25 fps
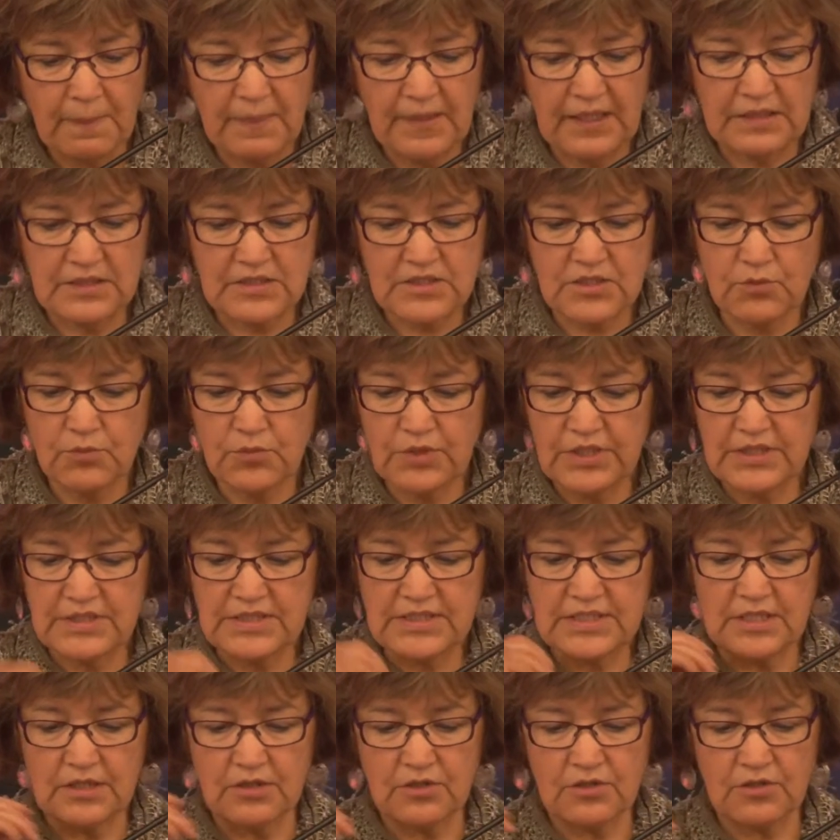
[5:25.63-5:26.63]
And so we in
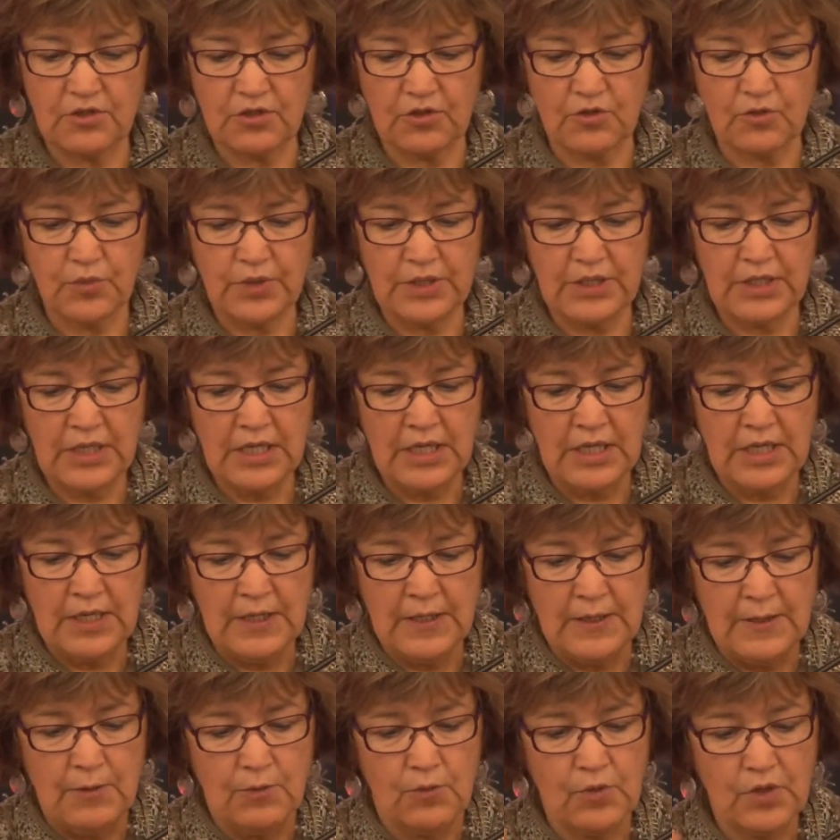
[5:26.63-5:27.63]
Selkirk, we
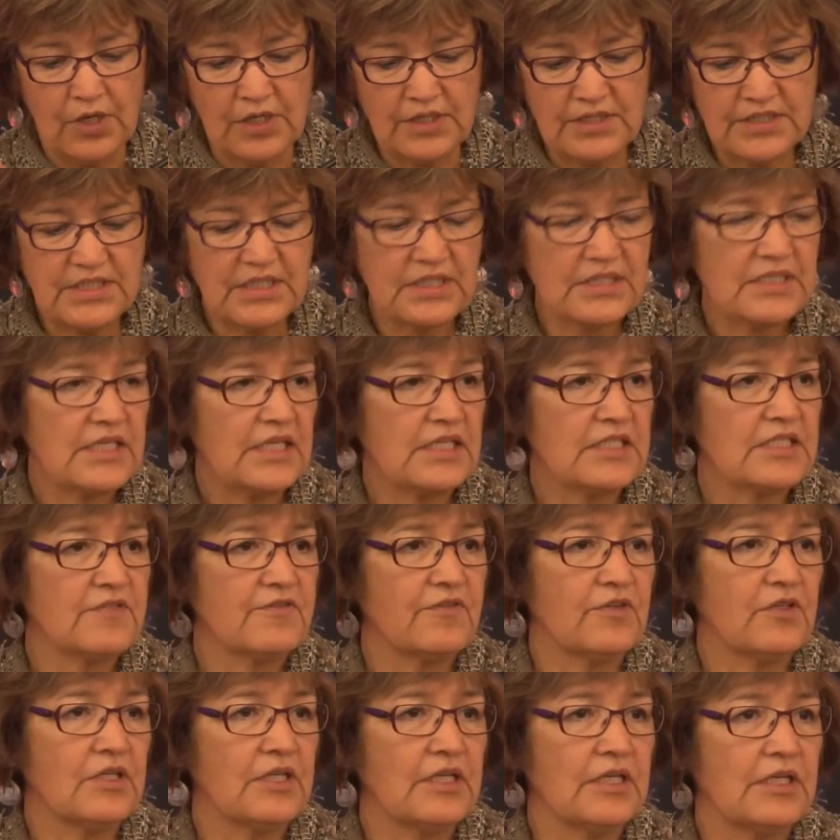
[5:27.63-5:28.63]
were
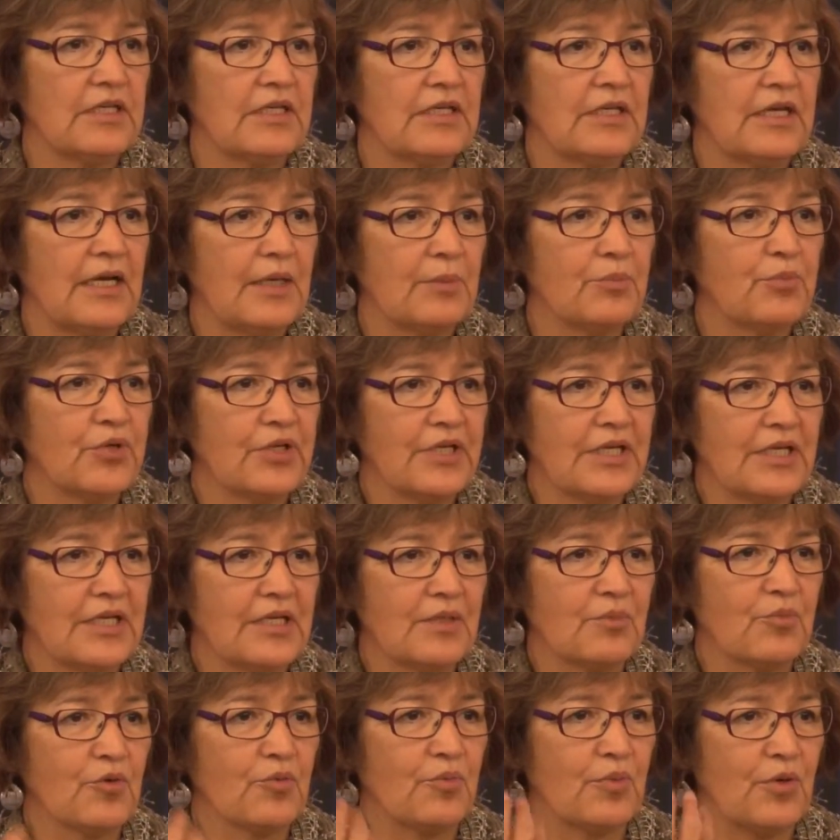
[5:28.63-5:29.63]
unsuccessful in putting in
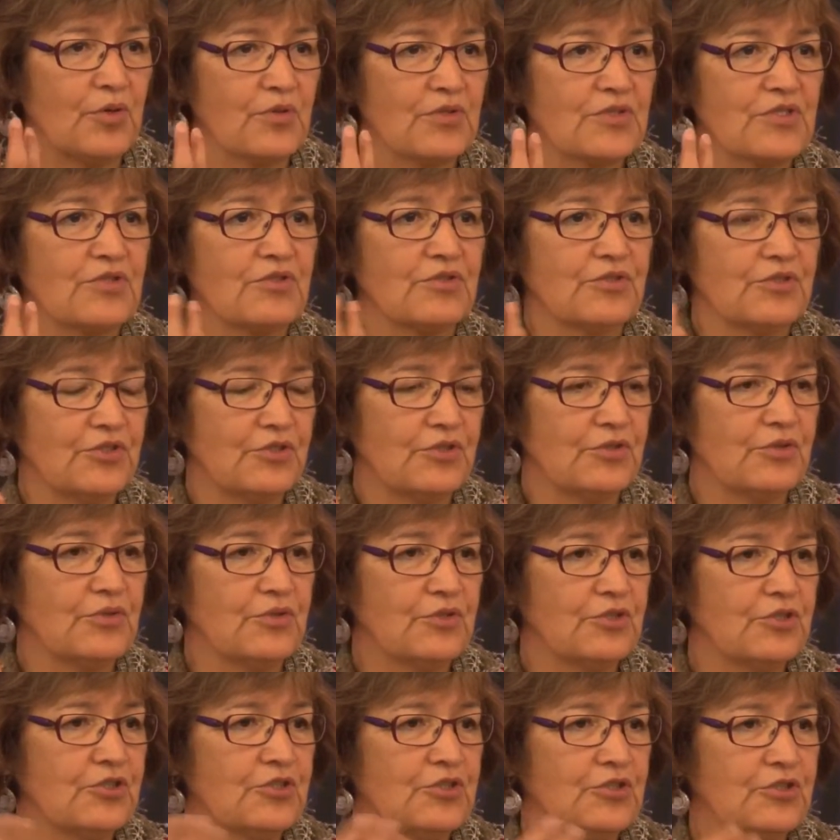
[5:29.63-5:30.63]
a proposal to
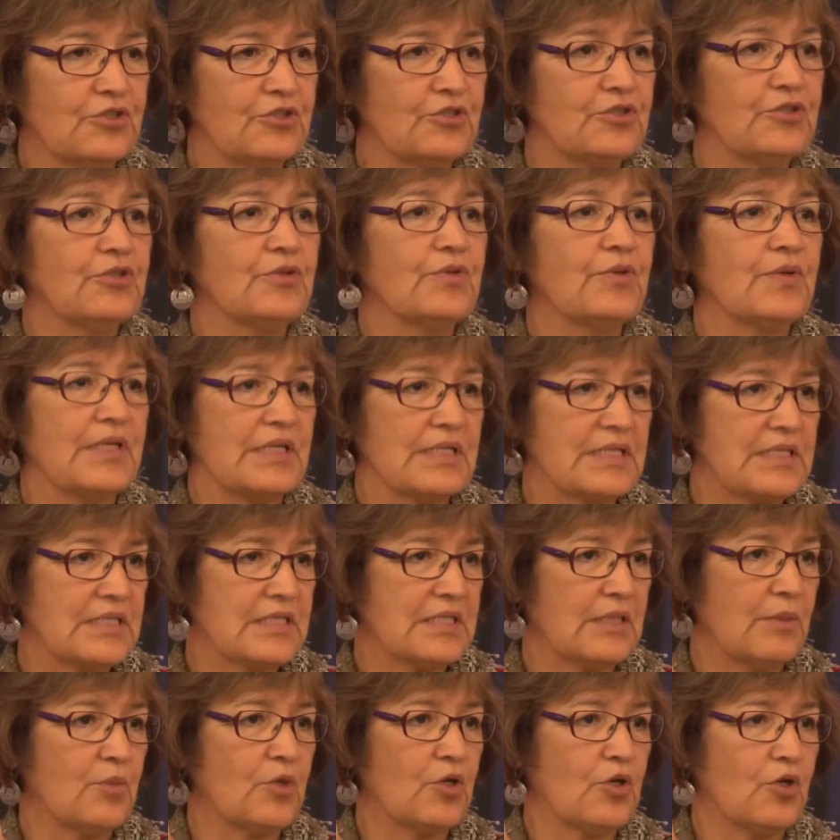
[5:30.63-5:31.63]
do this
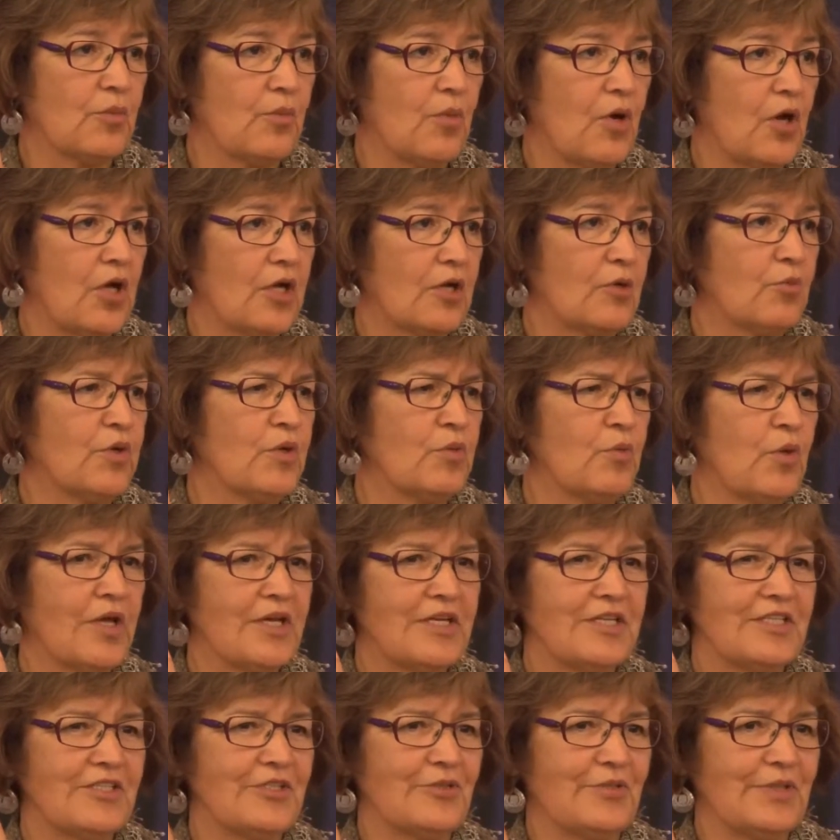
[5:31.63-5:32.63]
similar model. We
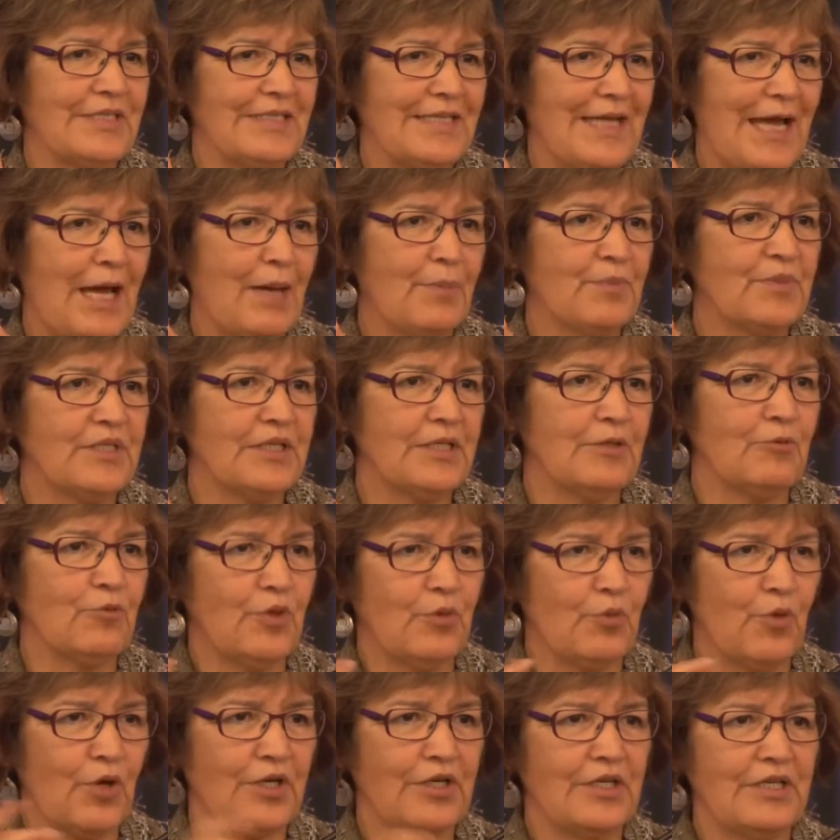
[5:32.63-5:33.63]
wanted to adapt it. We
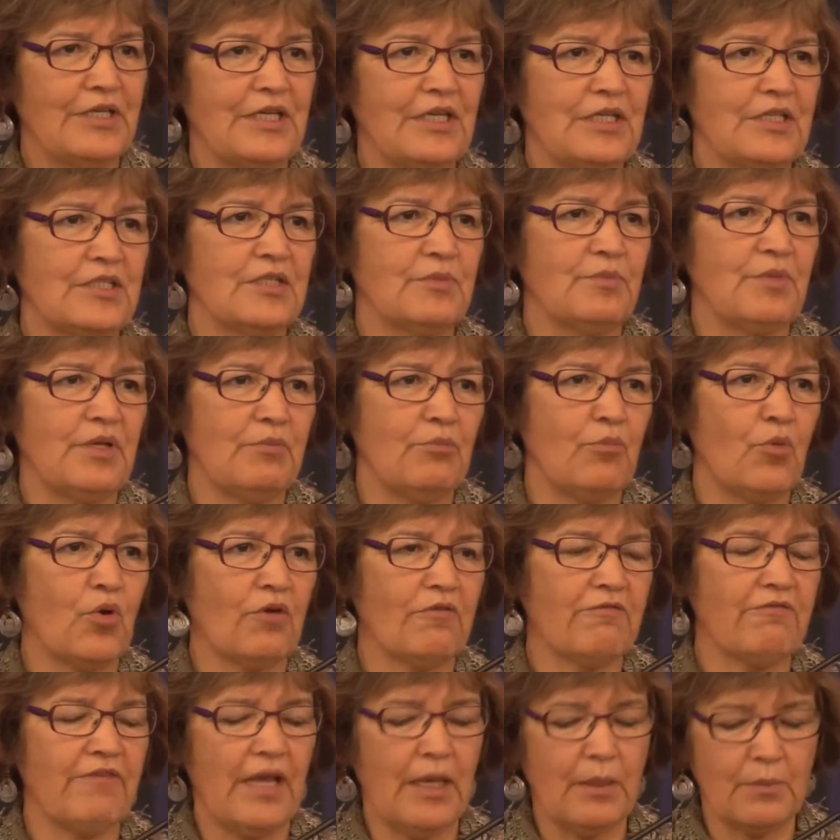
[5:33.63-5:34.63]
wanted it to be more
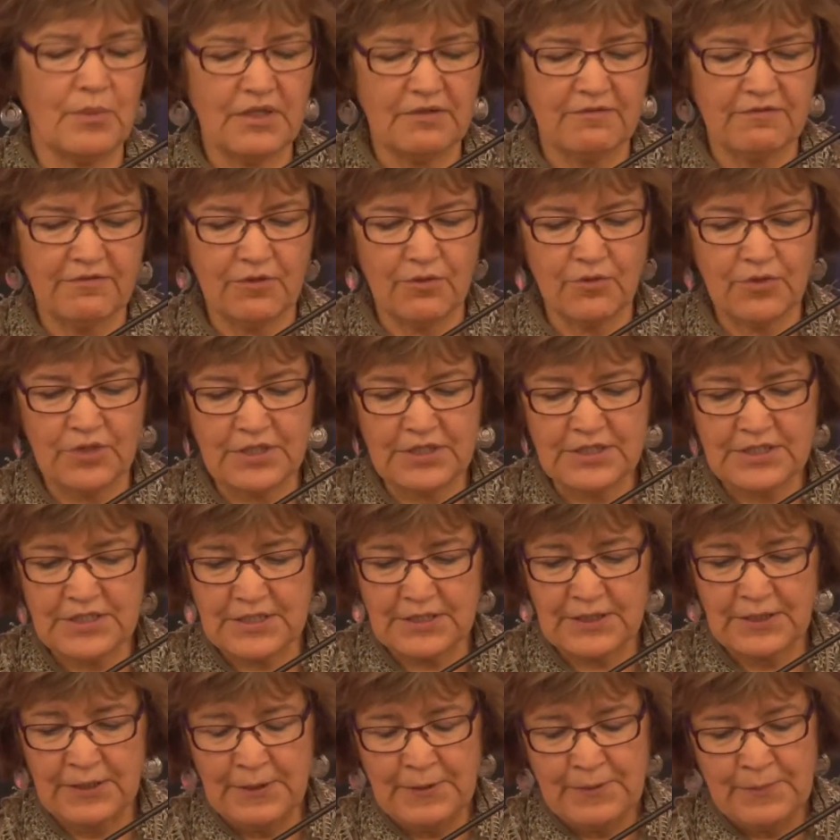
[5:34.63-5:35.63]
family
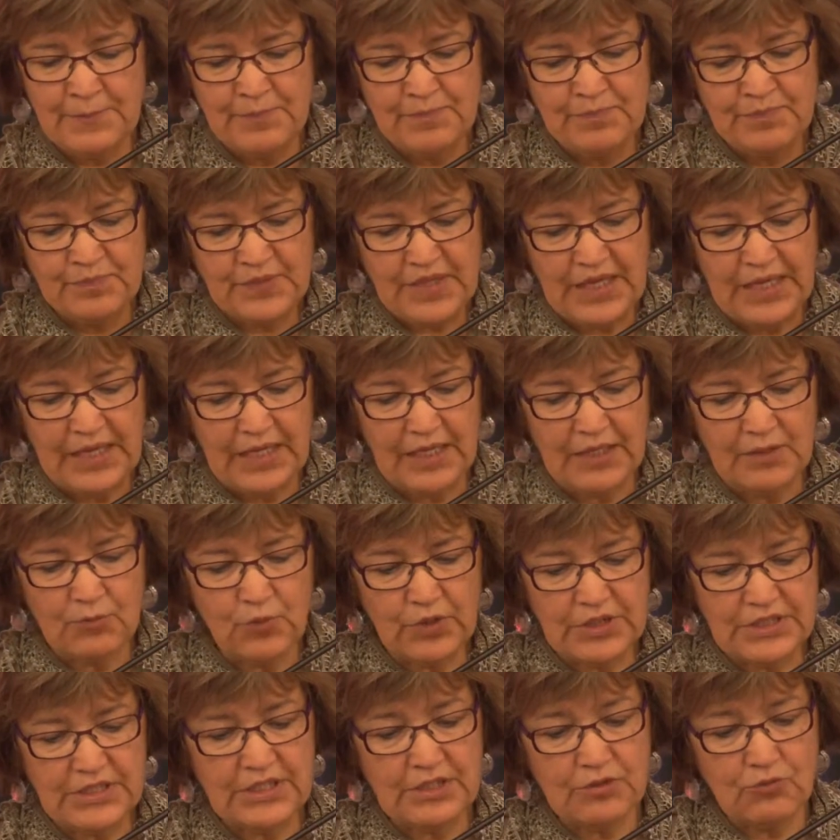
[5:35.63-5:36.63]
focused. And
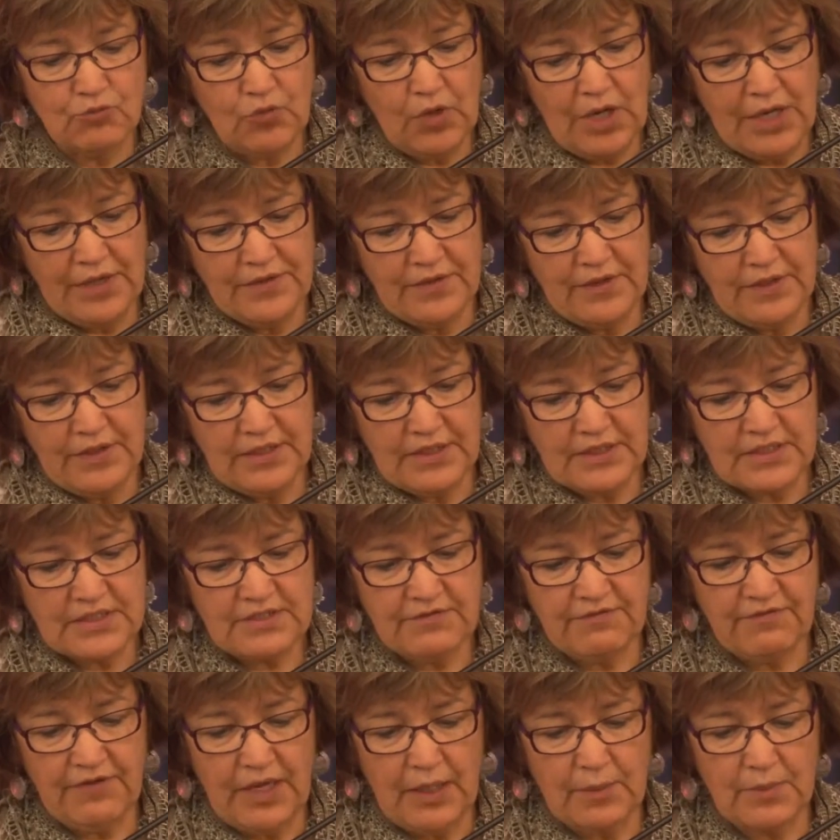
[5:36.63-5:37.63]
we did run
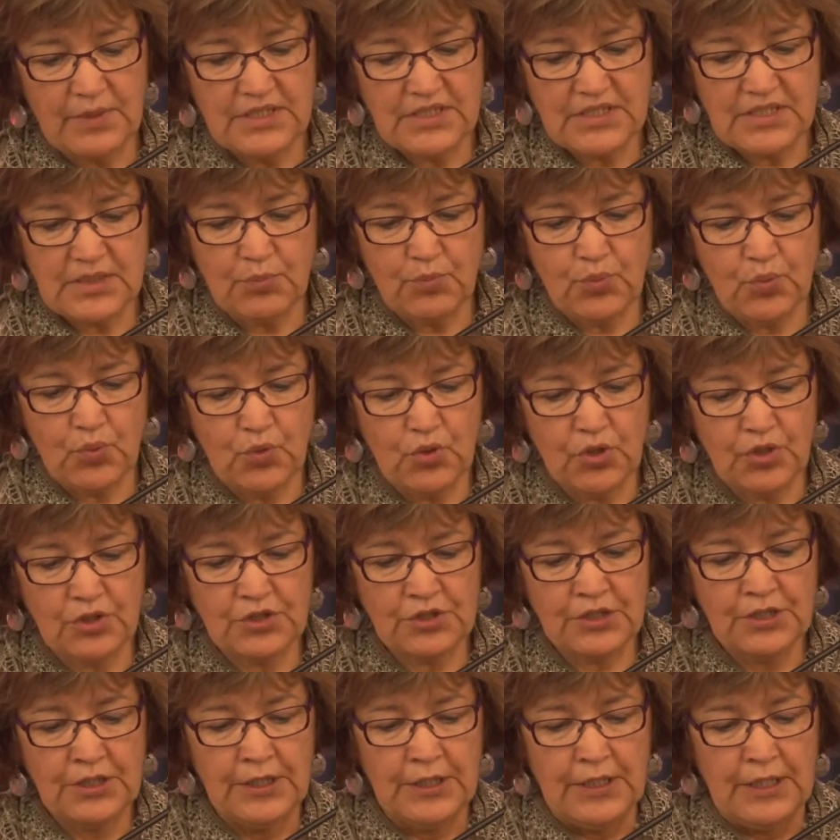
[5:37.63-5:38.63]
this family support